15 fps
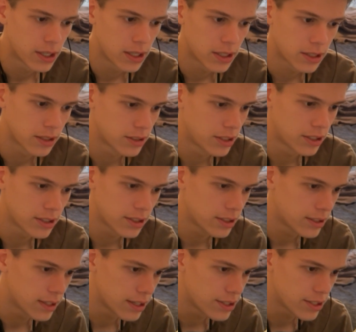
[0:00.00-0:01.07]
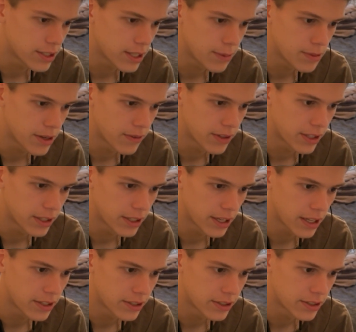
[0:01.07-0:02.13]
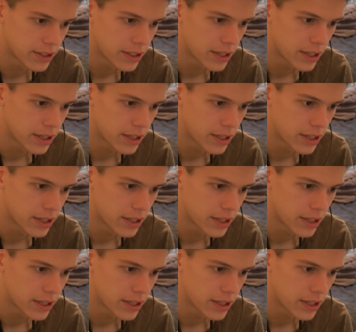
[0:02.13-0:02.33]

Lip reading: because it just keeps everything together,